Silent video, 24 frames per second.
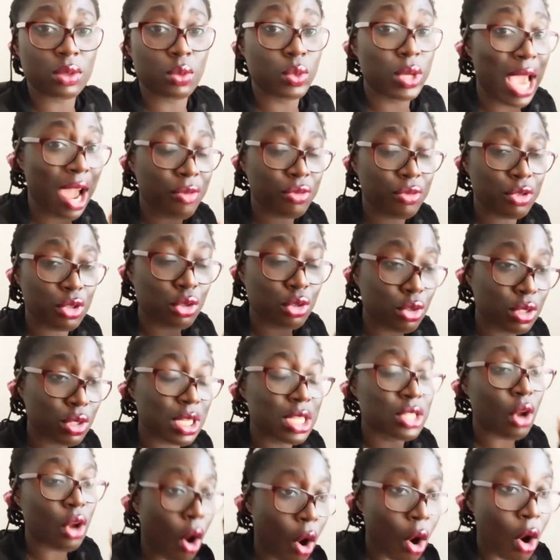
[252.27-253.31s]
We have to do
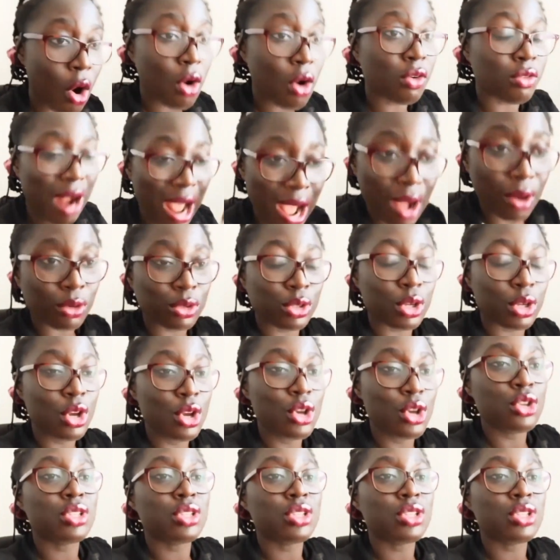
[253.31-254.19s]
this all round